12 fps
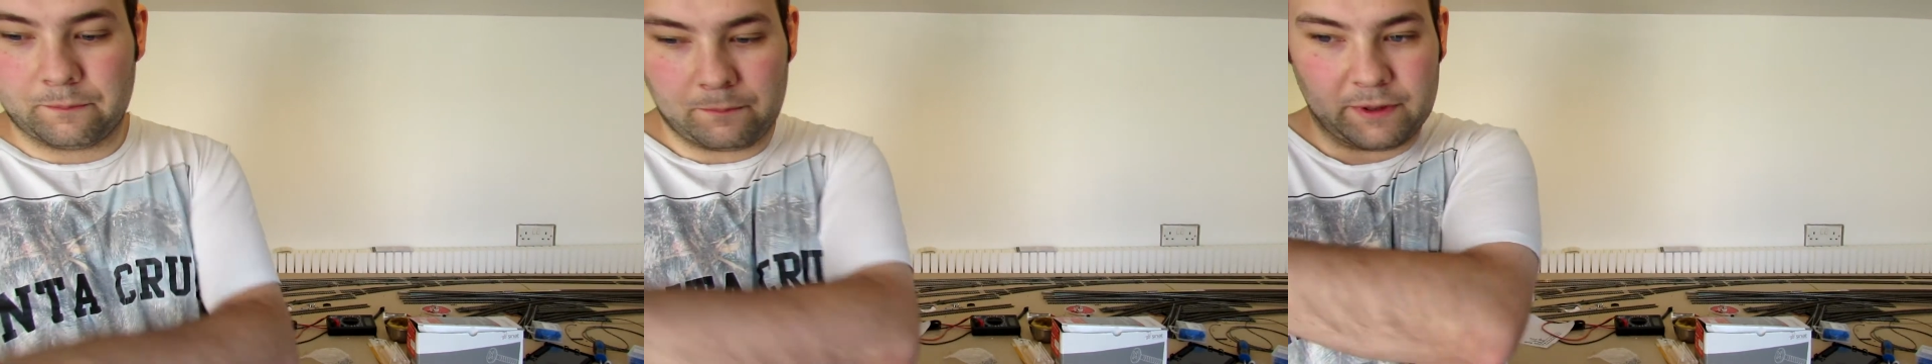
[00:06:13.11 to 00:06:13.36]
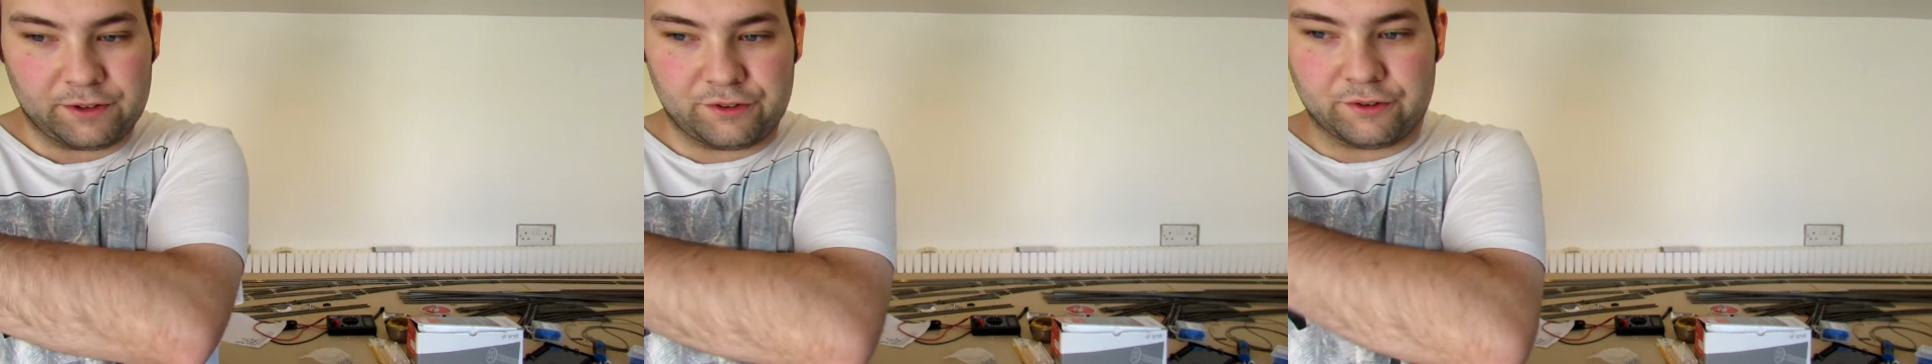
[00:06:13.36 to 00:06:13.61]

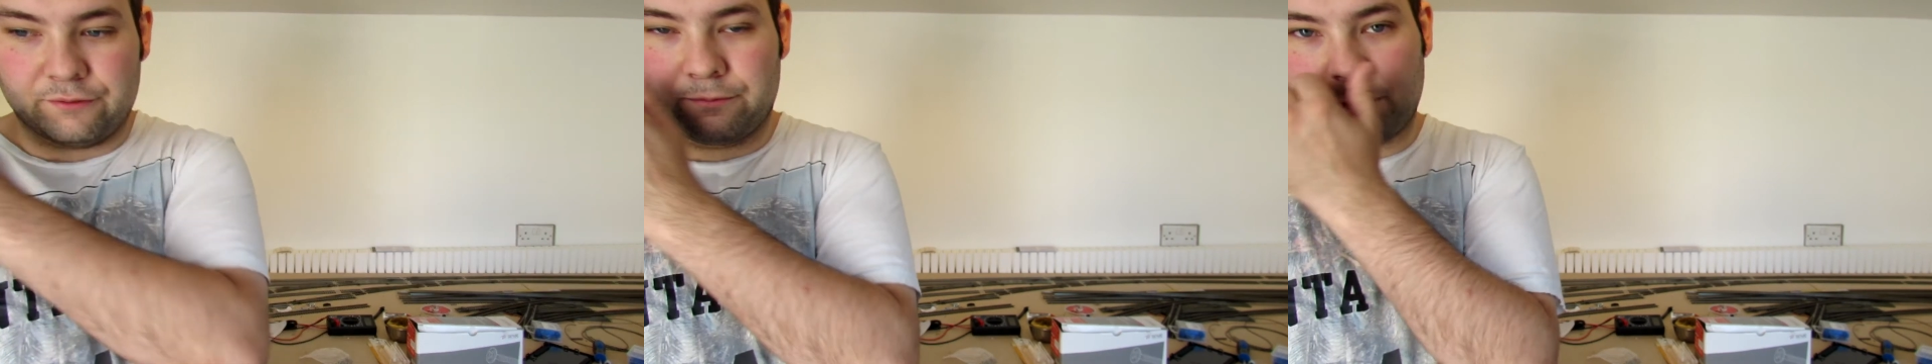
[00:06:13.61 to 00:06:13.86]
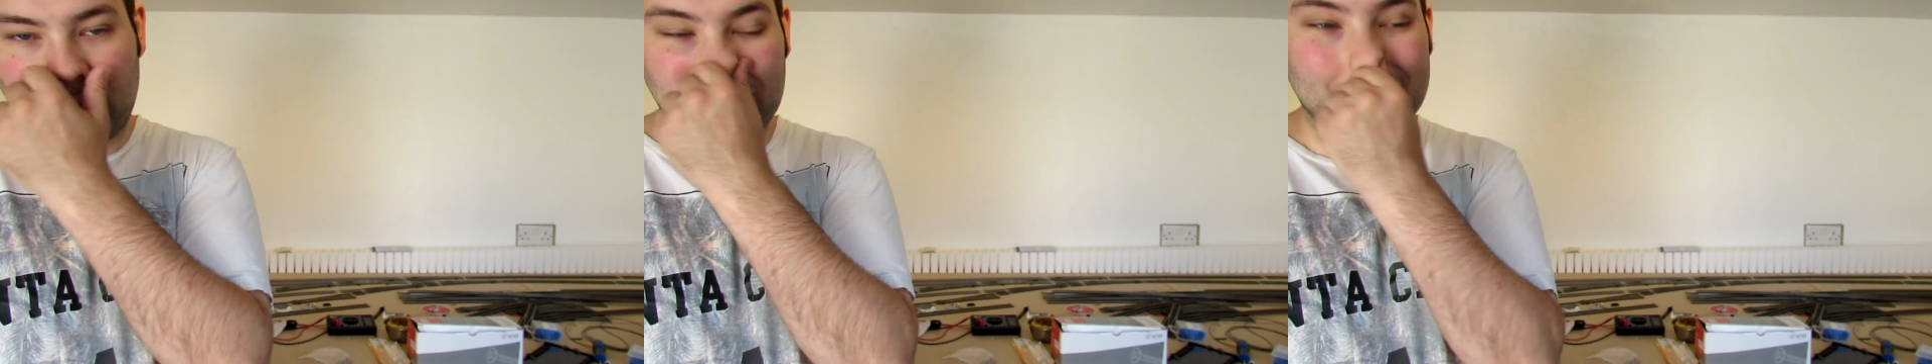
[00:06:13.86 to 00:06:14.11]
bits of
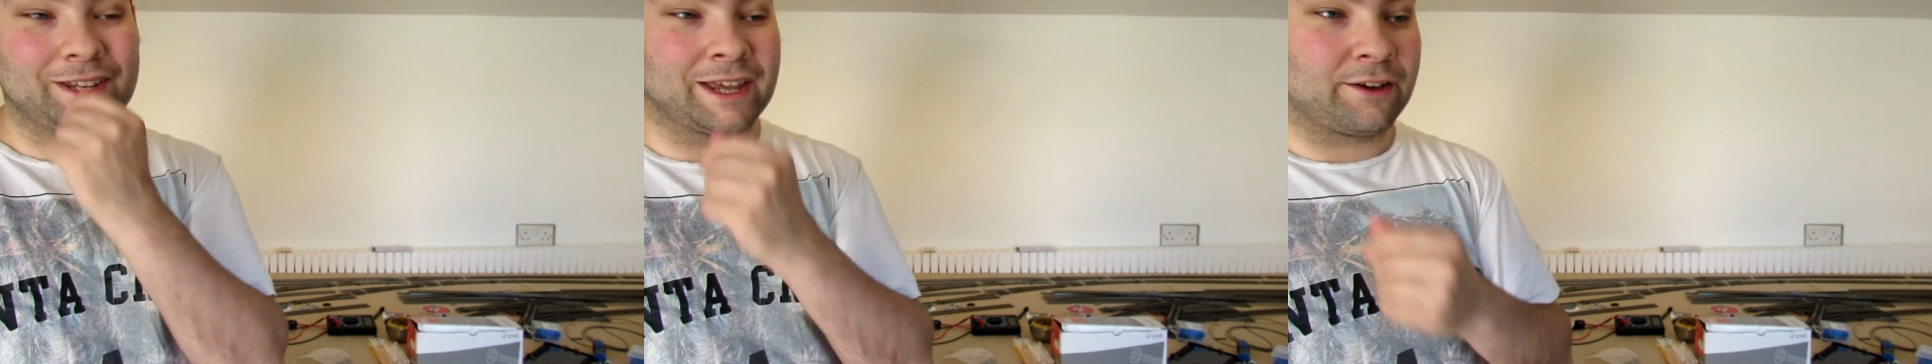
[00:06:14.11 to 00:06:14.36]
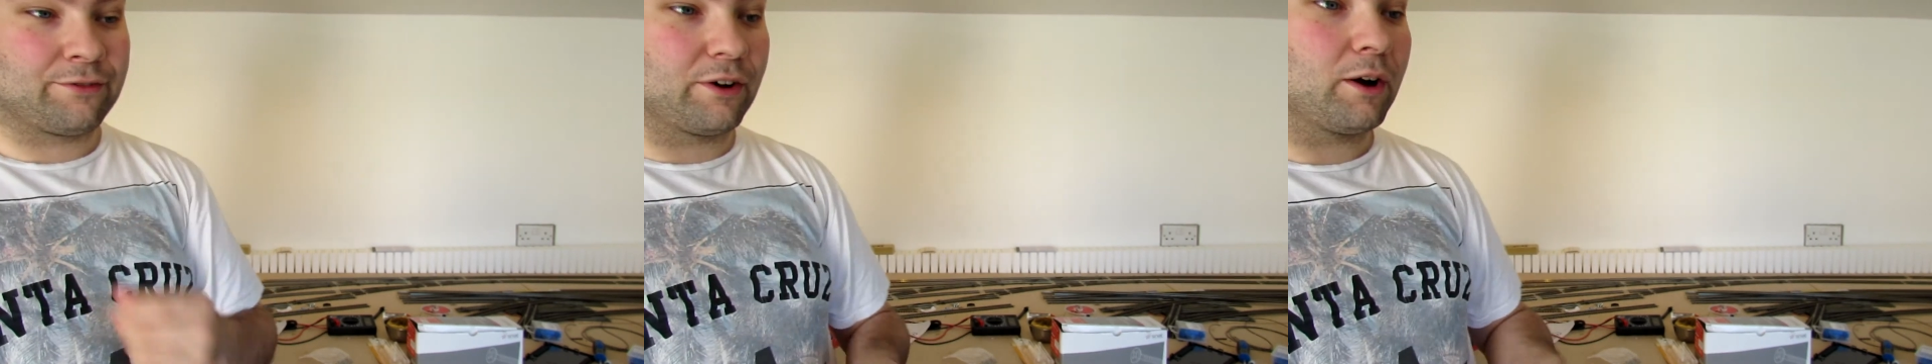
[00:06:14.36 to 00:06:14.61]

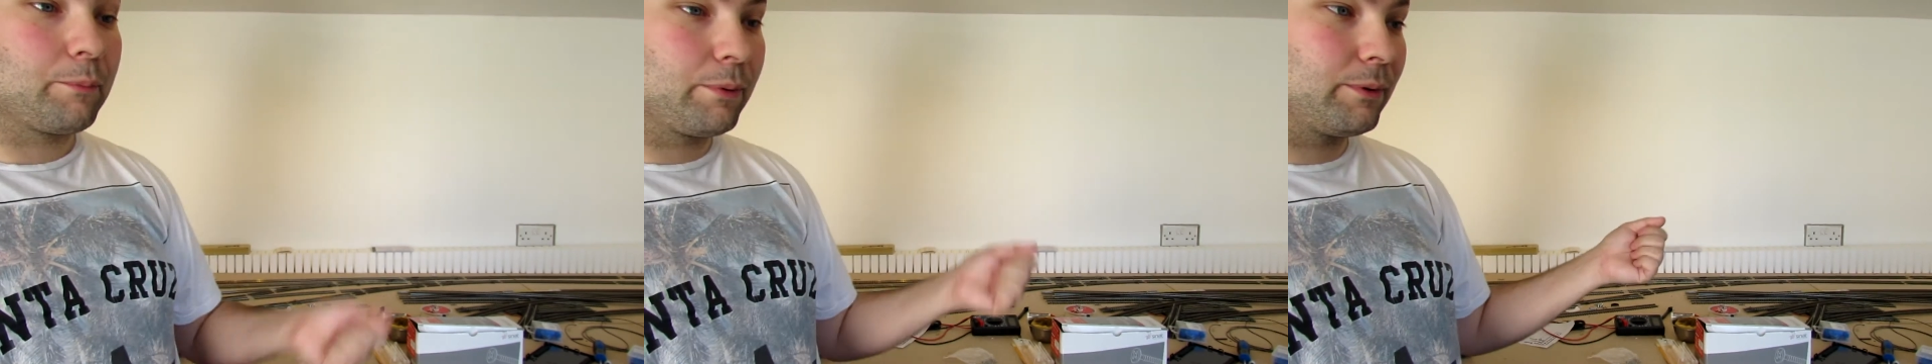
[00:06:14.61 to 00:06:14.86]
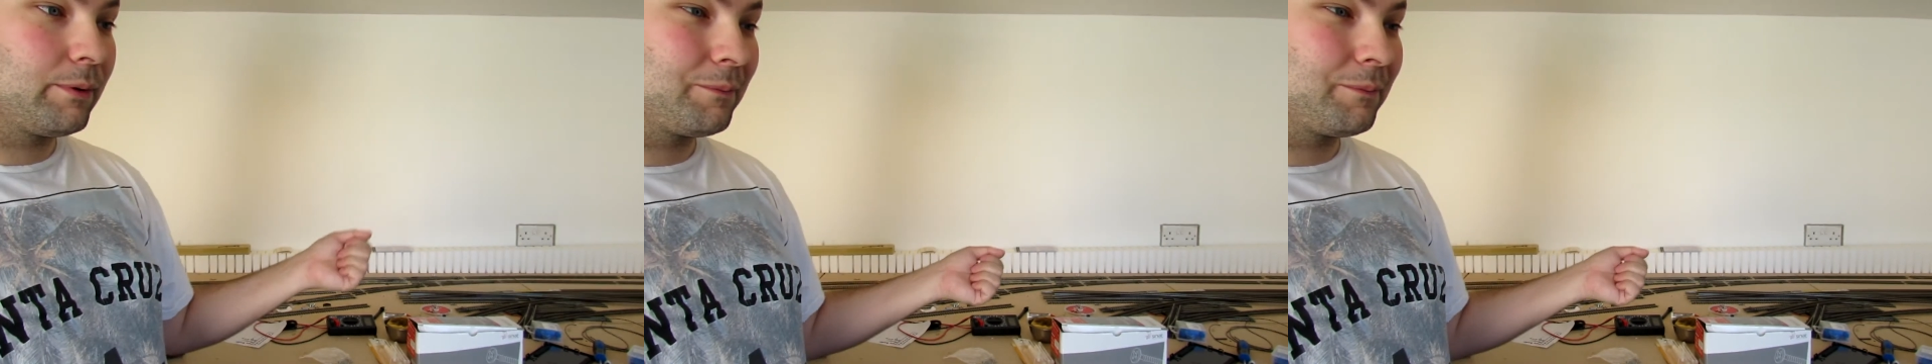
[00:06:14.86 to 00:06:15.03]
MDF up,